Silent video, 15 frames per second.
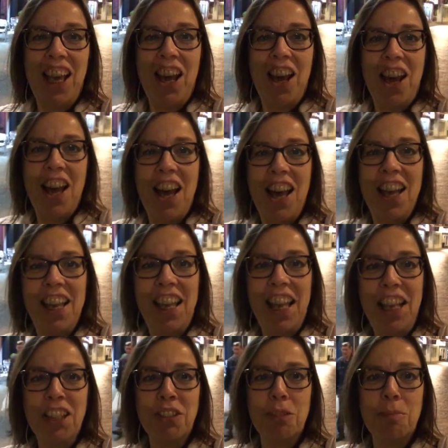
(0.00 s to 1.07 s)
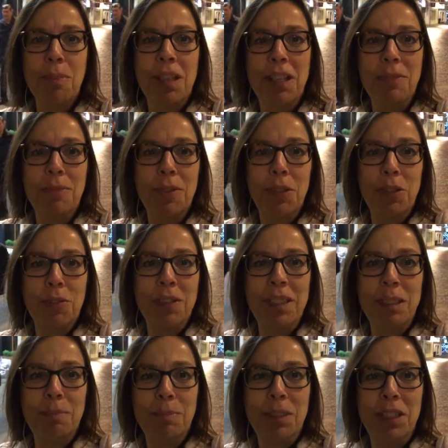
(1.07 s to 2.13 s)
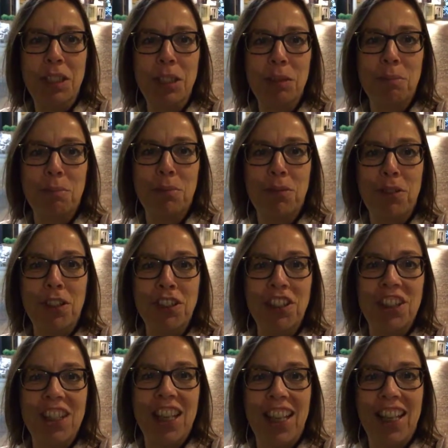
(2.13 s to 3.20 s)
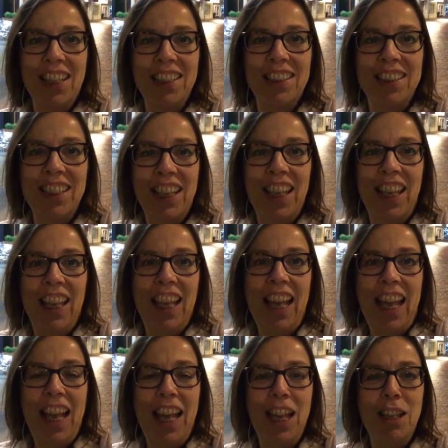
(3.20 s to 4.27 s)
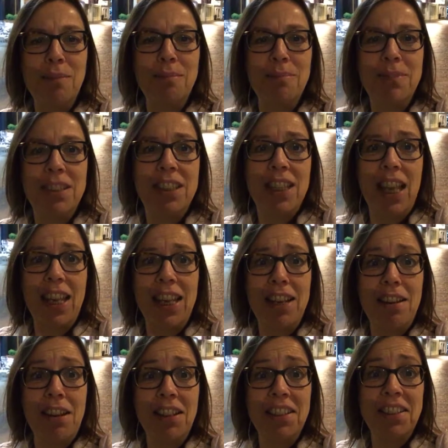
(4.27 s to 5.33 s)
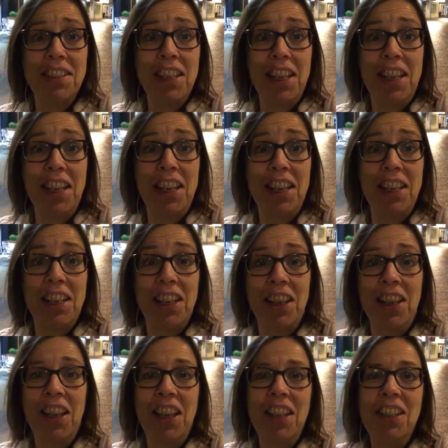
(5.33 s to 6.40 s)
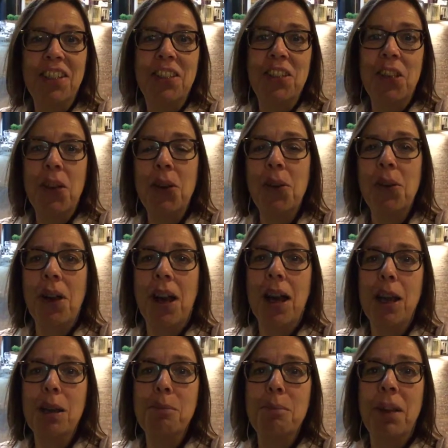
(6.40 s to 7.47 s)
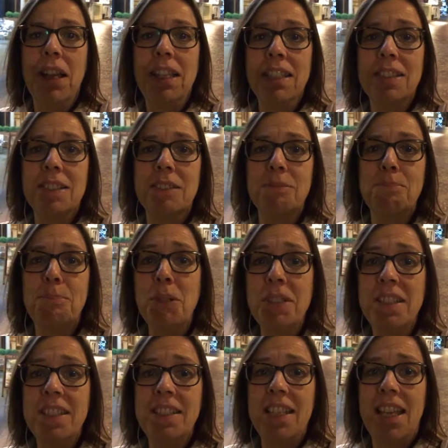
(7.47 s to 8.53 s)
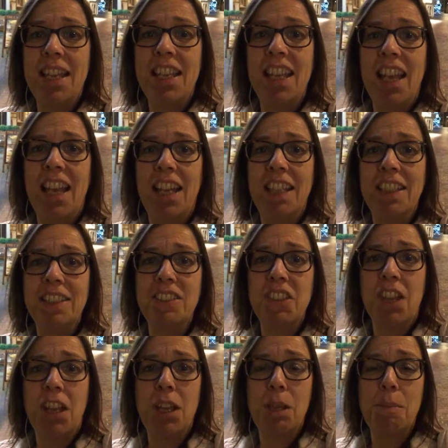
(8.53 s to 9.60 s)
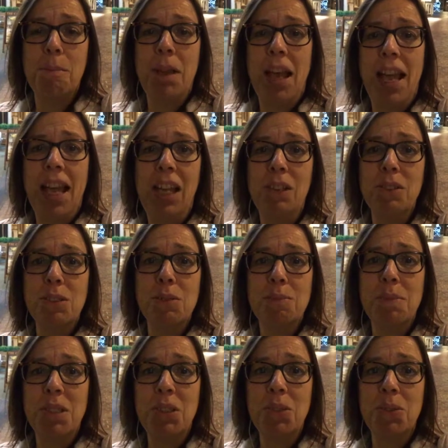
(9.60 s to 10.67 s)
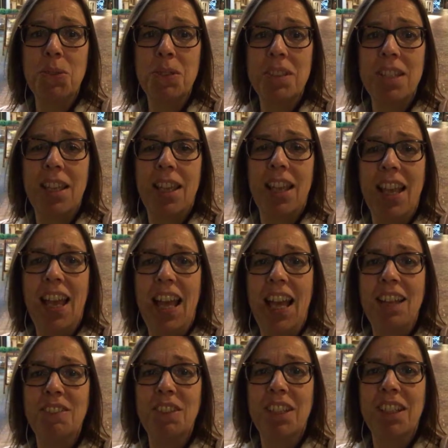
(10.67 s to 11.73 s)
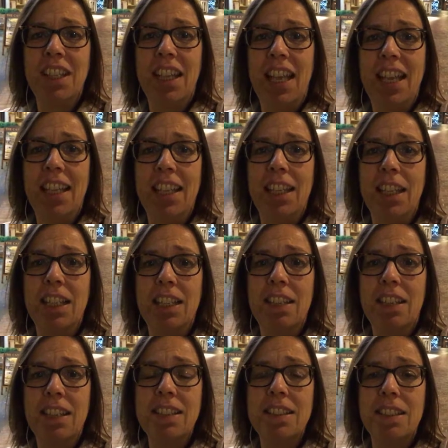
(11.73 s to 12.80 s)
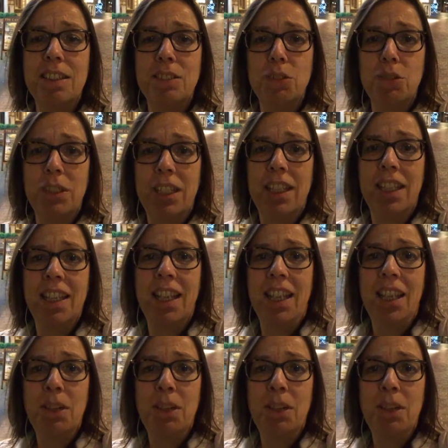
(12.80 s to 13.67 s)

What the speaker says: pie, extra money for Christmas project, day 19. So it's Boxing Day and I'm out with my daughter having a nice little drink.